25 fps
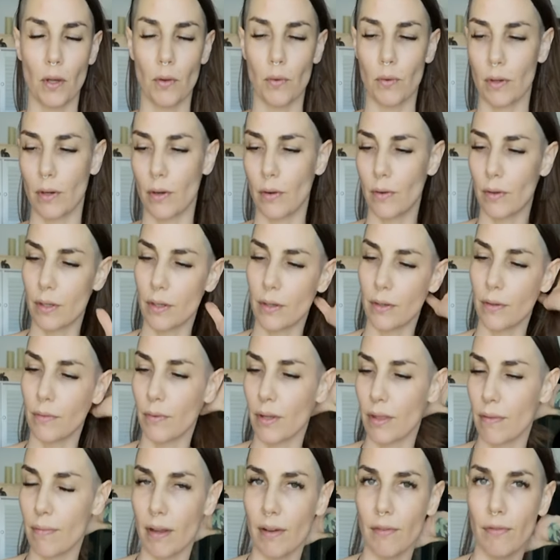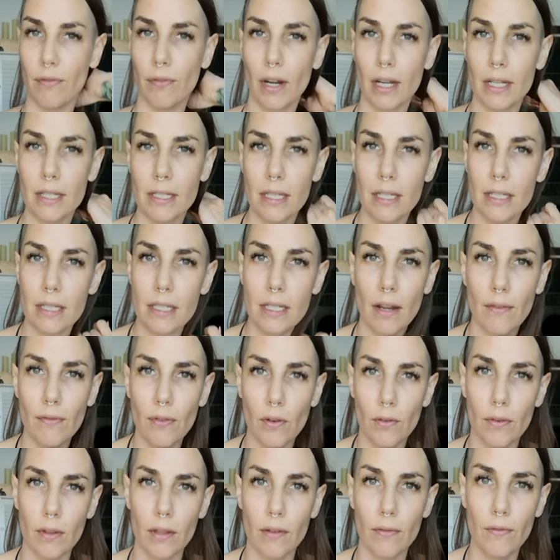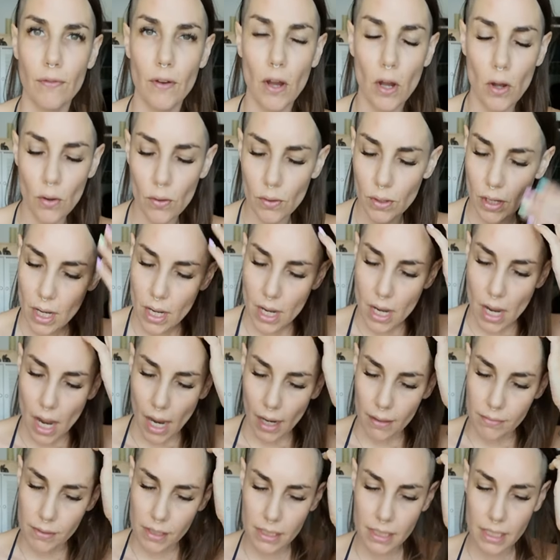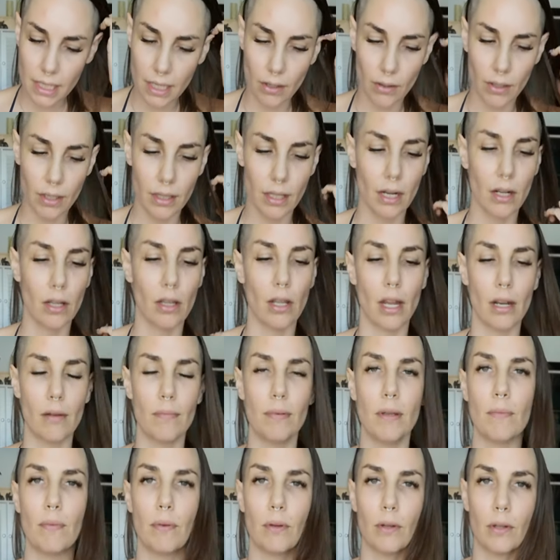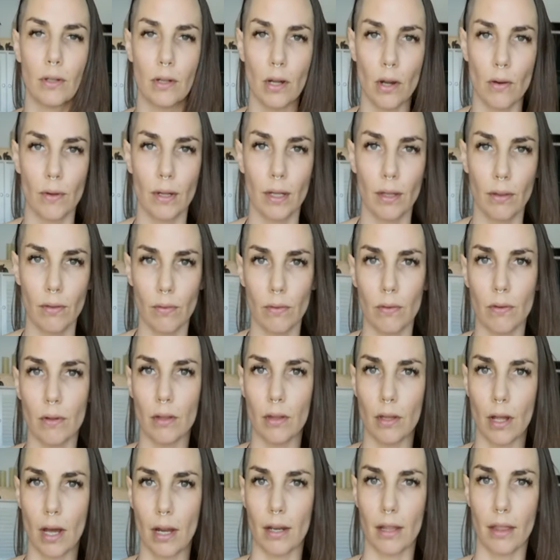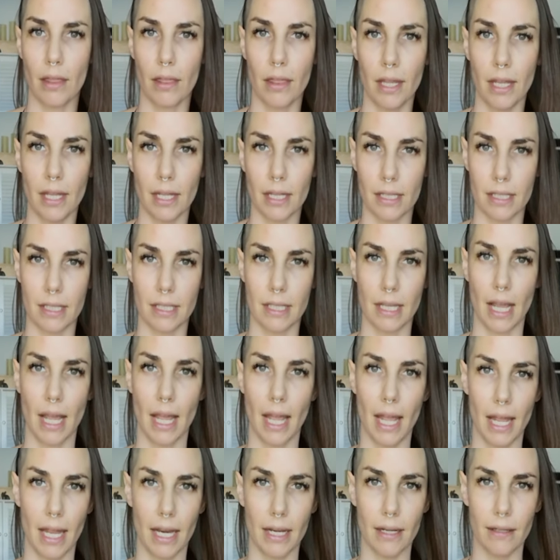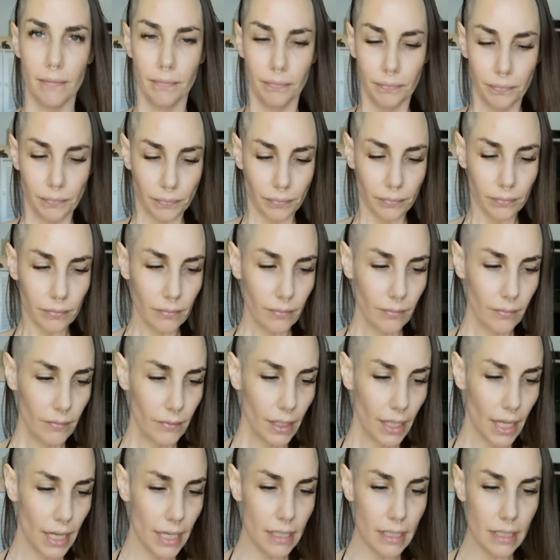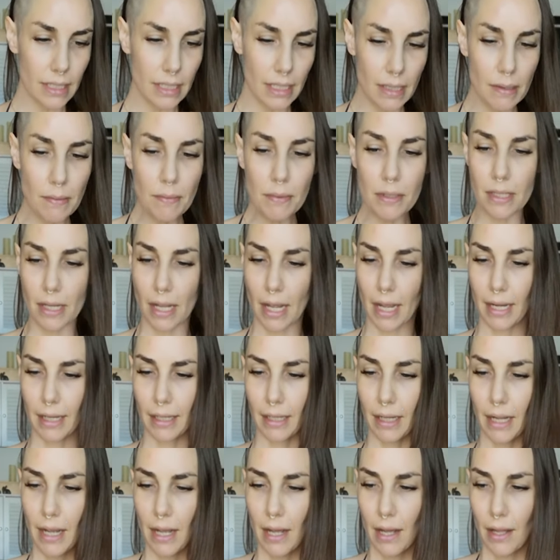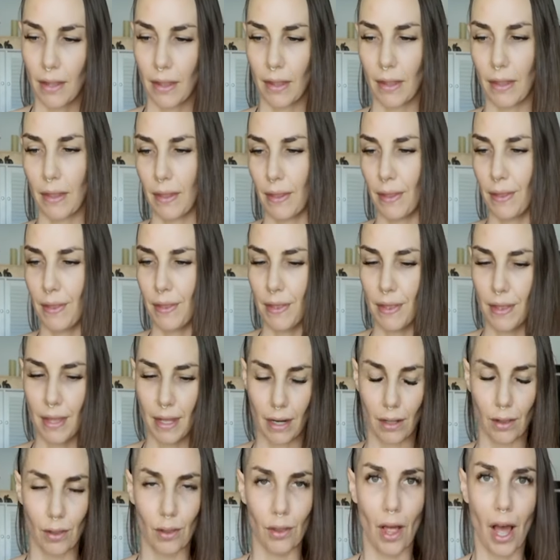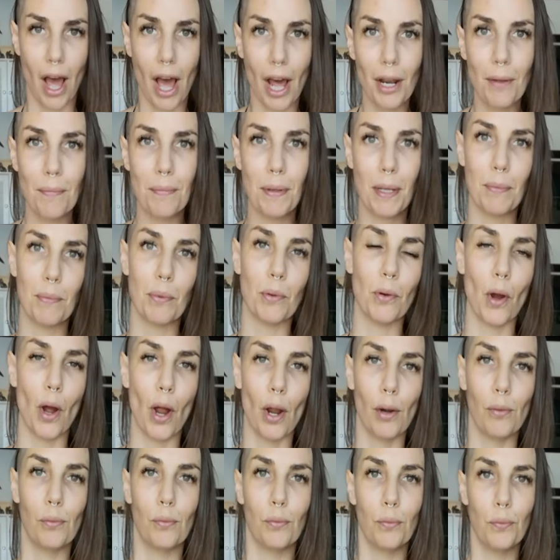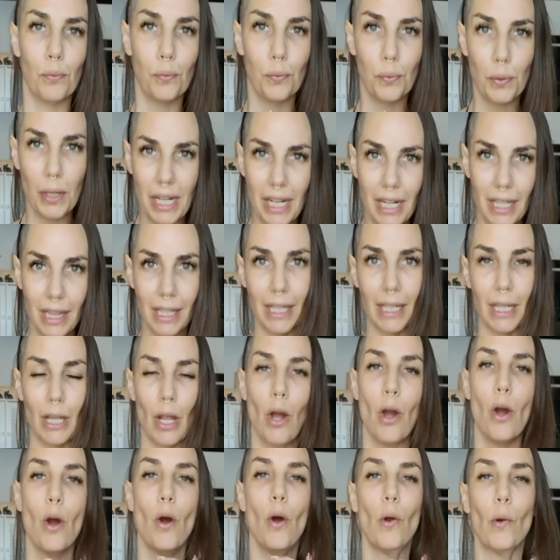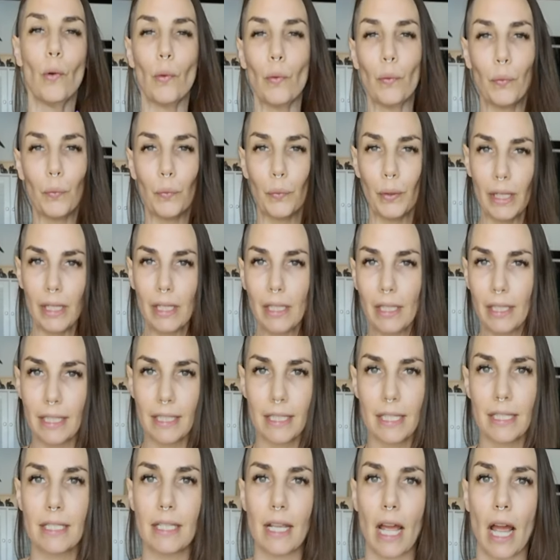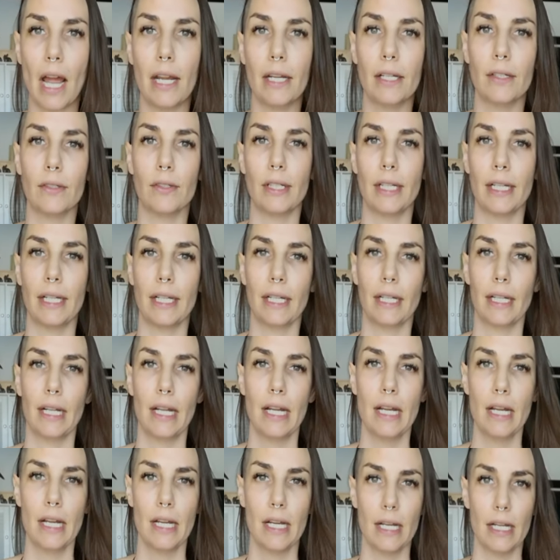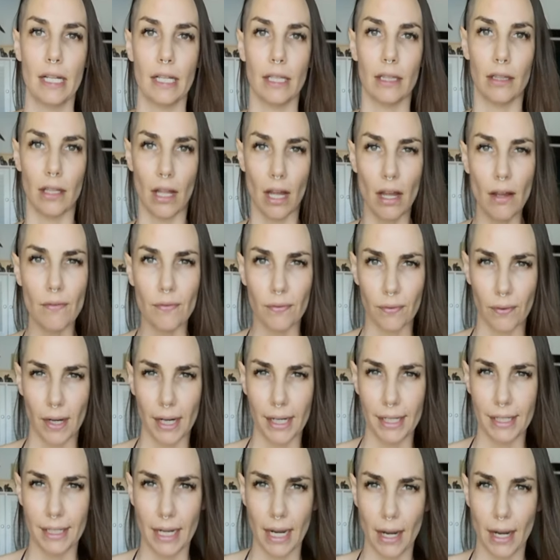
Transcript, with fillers: or, or with my friends and stuff over the phone, I'm just hearing that a lot of people are going through a lot of things. And it seems like that a lot of people are really, really desiring love right